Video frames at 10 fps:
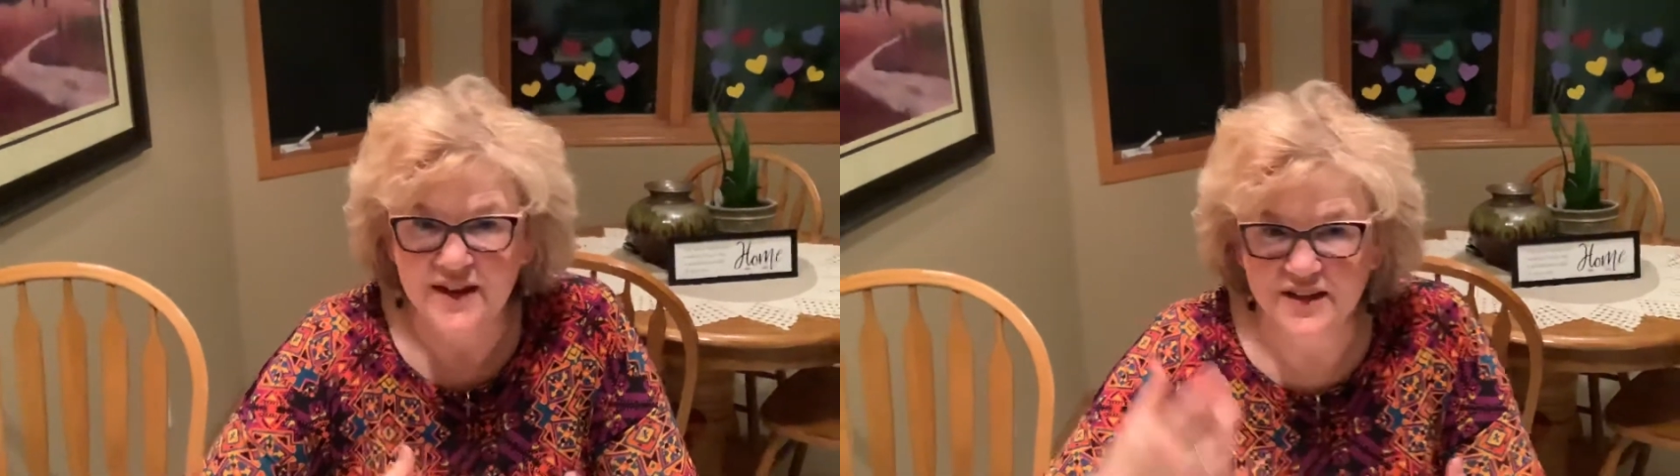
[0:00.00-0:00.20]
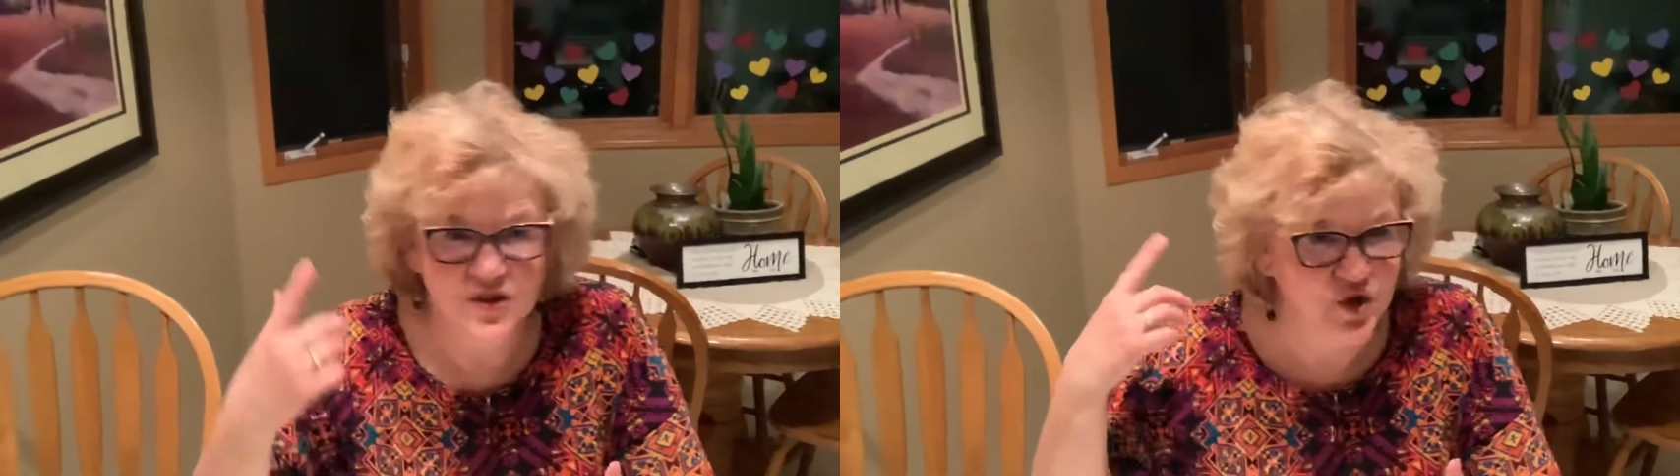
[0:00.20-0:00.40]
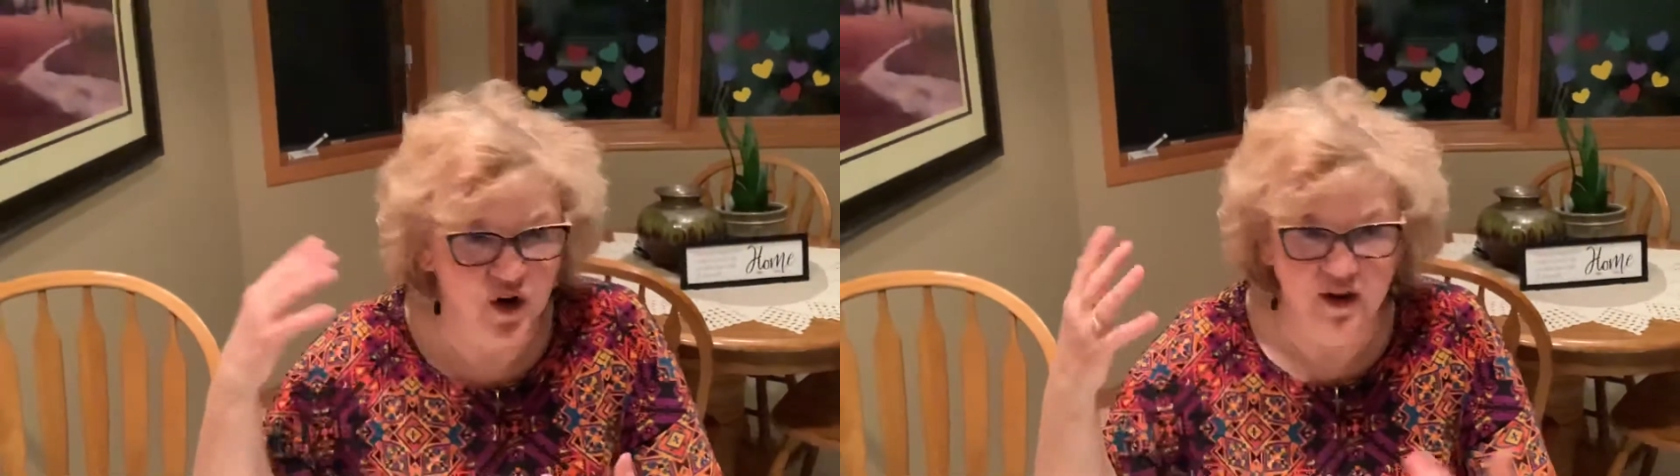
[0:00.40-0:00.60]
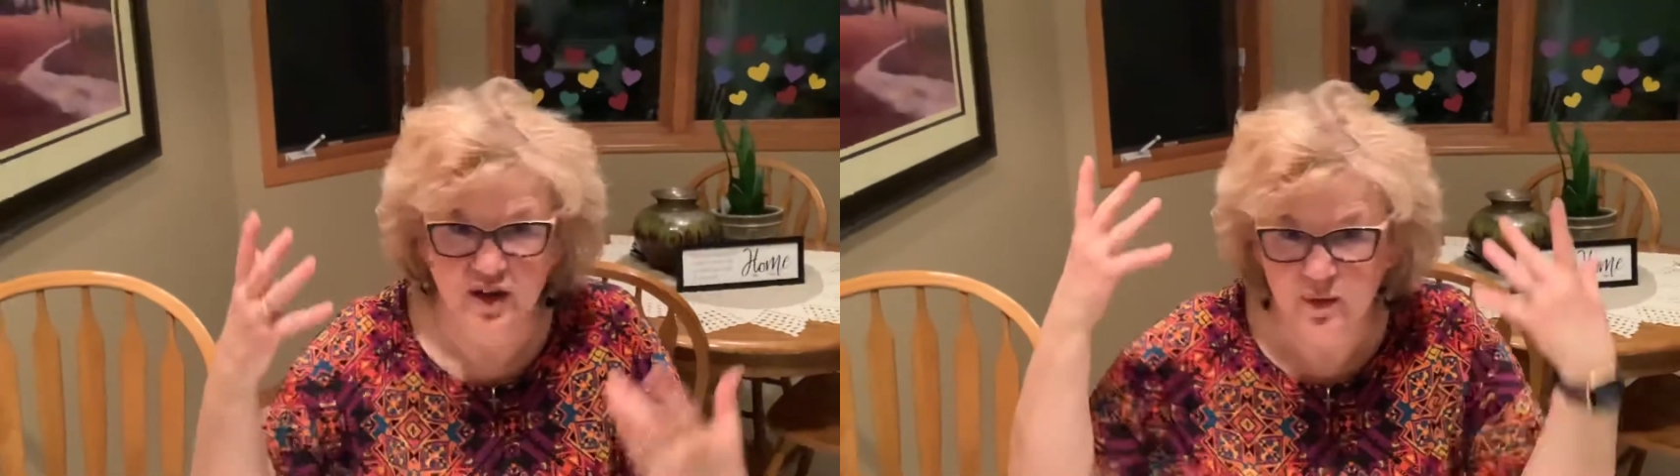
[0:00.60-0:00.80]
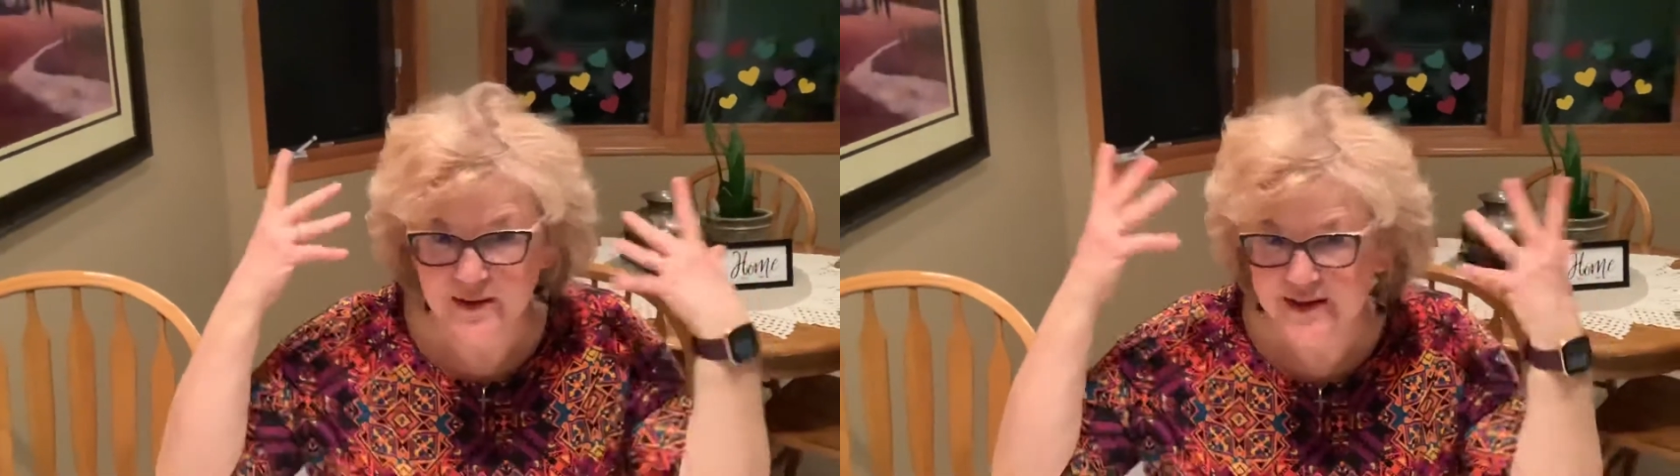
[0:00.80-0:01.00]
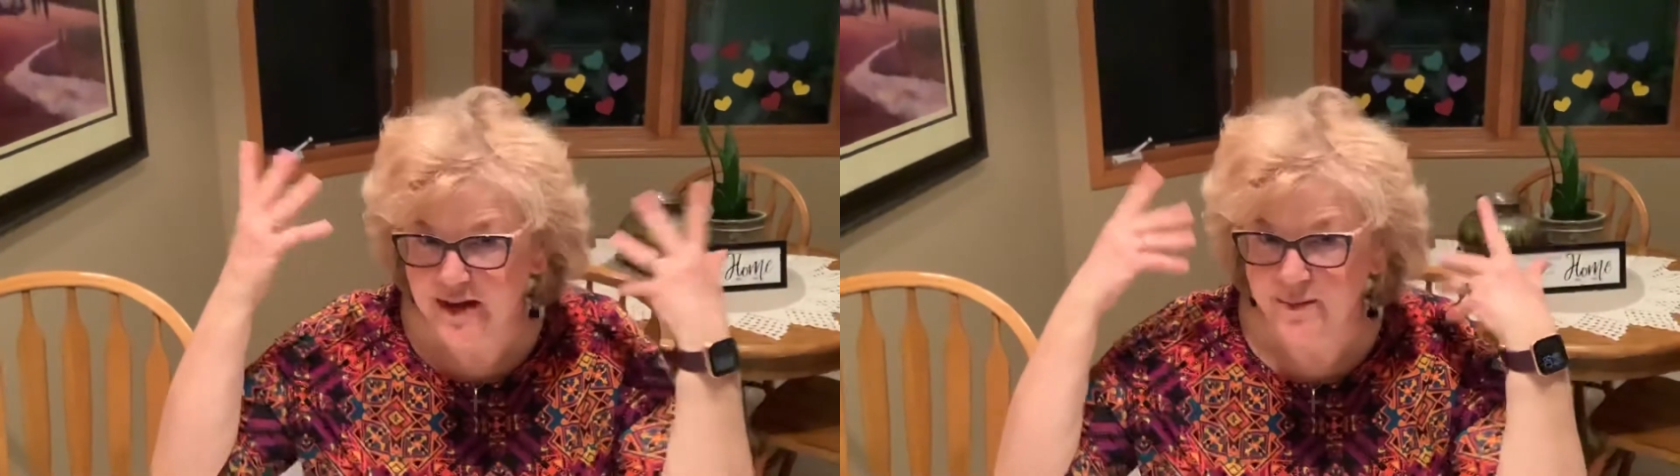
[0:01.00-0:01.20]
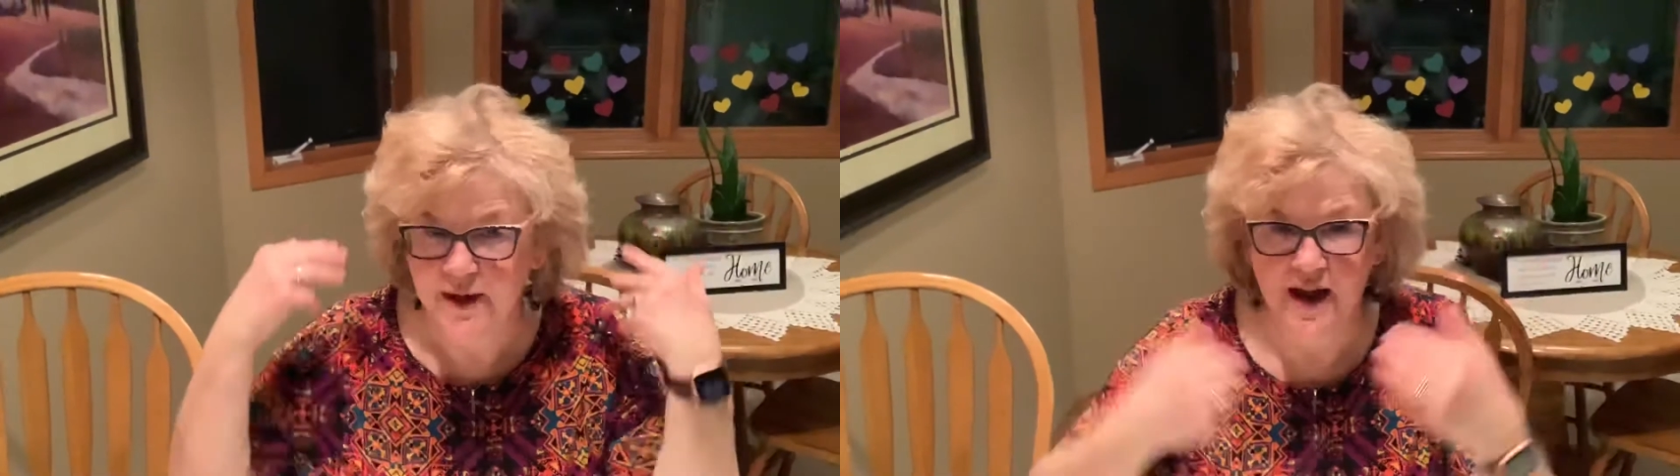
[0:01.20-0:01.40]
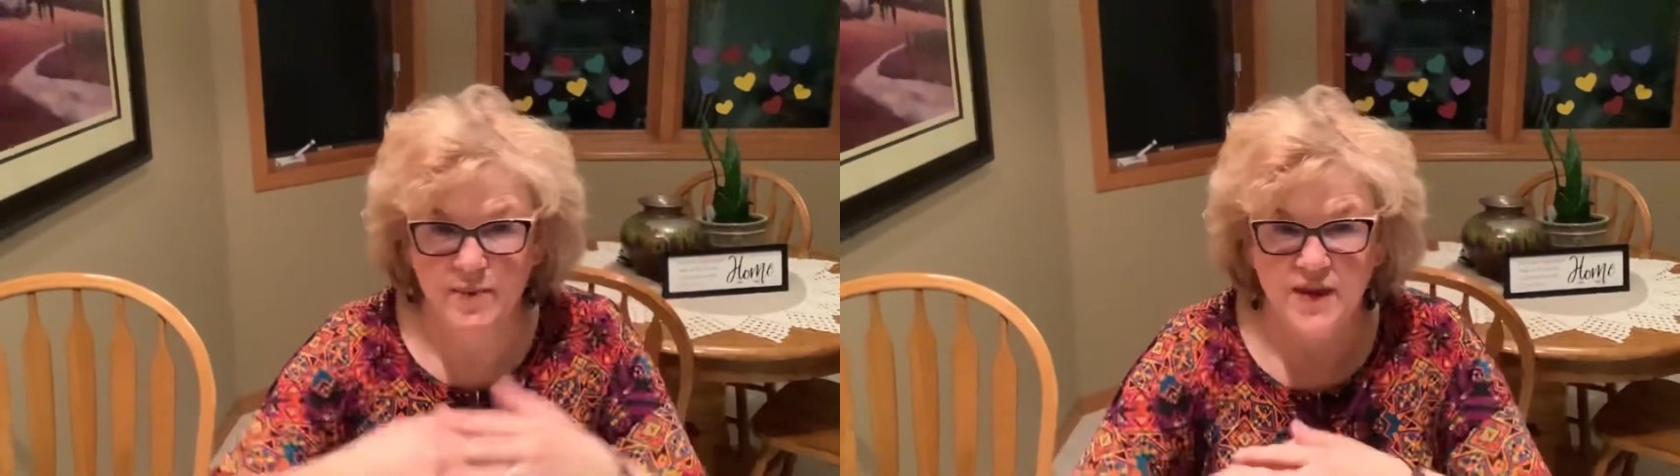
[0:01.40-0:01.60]
It's dark. You can see
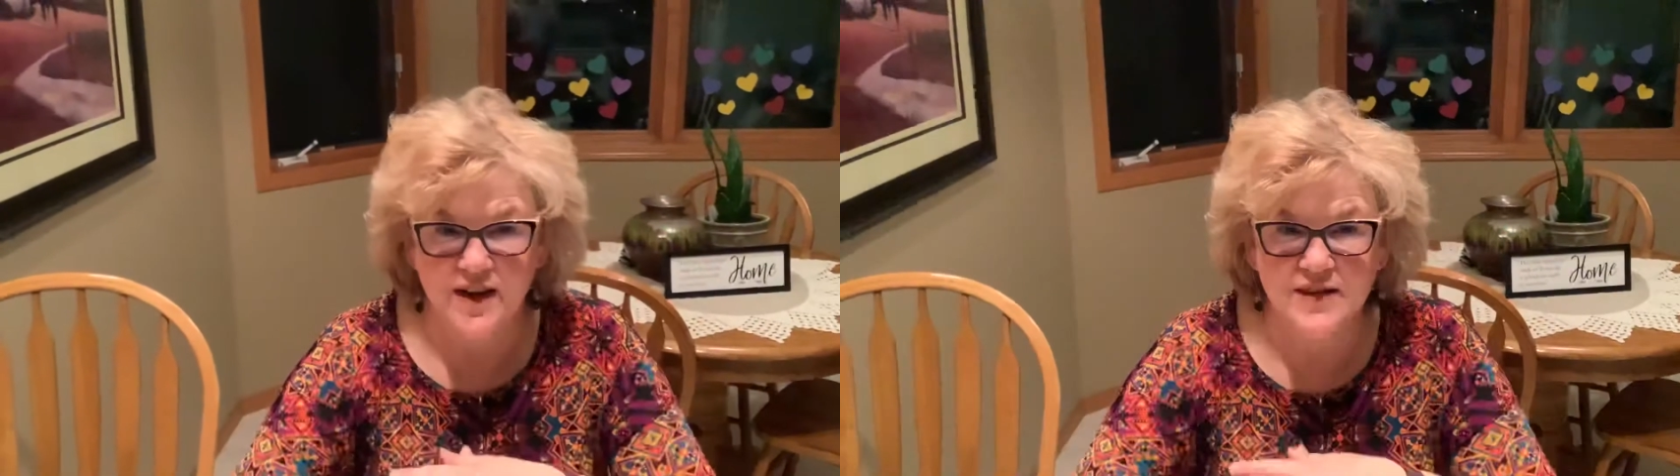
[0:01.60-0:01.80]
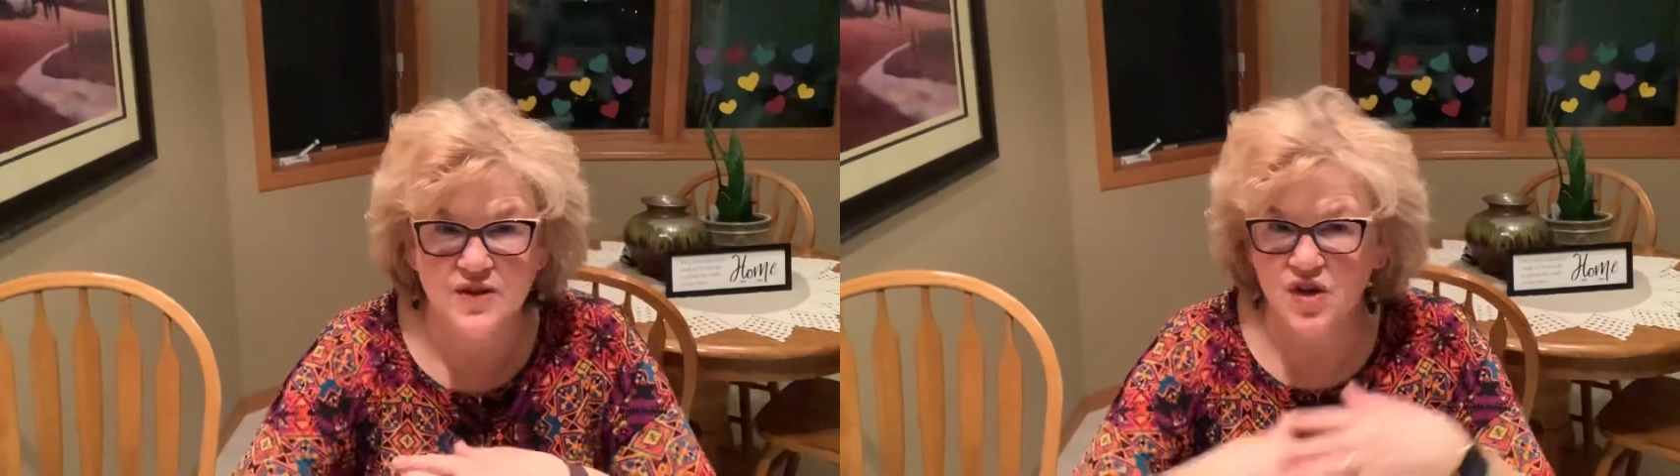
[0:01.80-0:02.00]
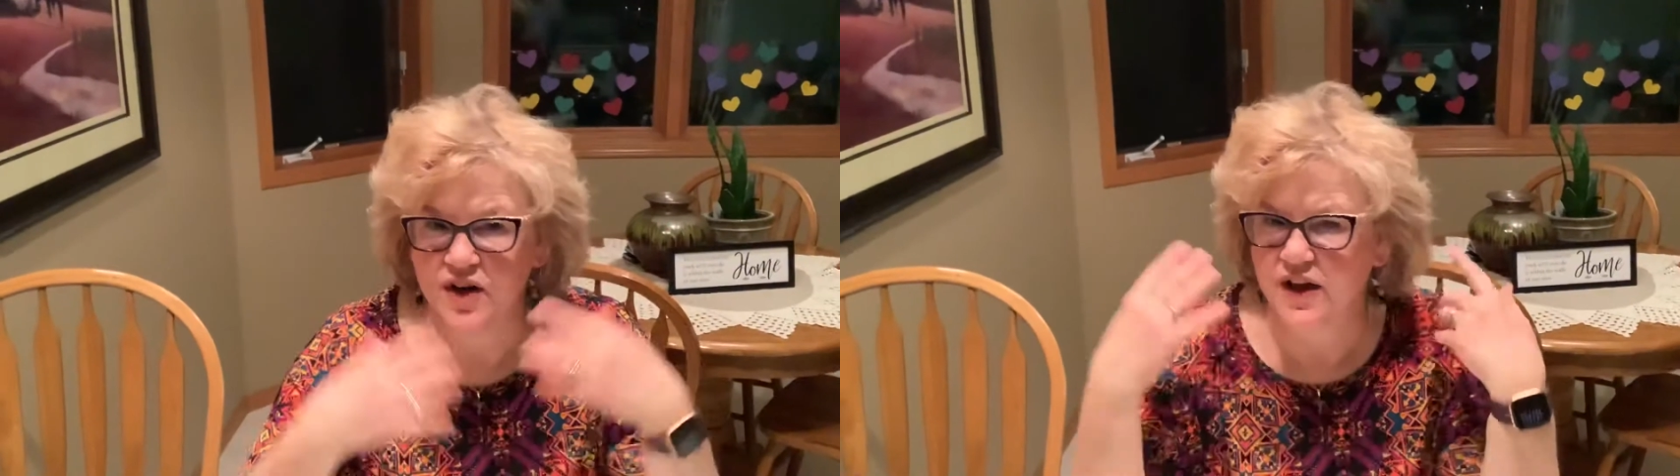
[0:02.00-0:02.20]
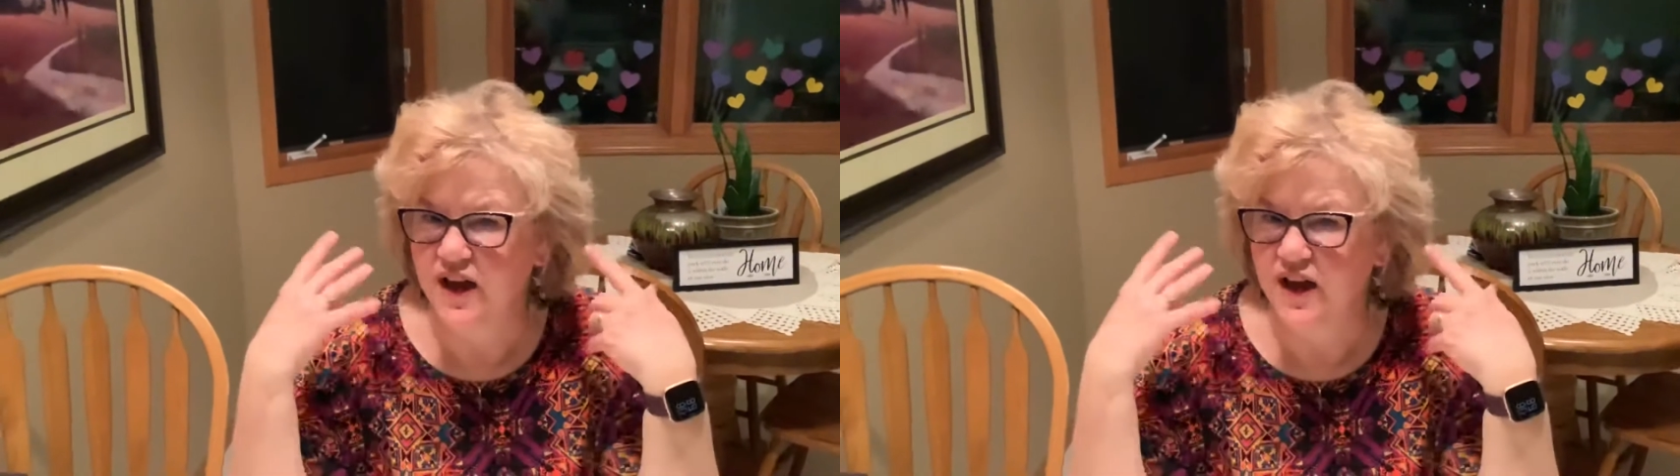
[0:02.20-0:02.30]
behind me that it's dark.